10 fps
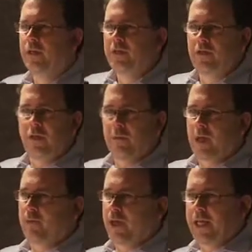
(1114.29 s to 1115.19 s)
It's all
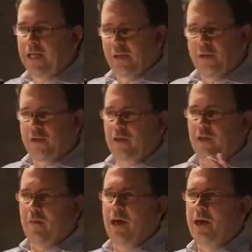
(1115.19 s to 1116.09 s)
about breaking news. It's
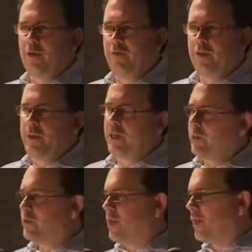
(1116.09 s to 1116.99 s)
all about you having a big
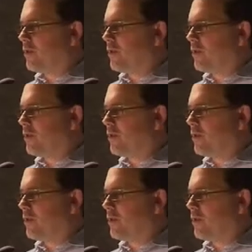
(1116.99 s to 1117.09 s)
news day,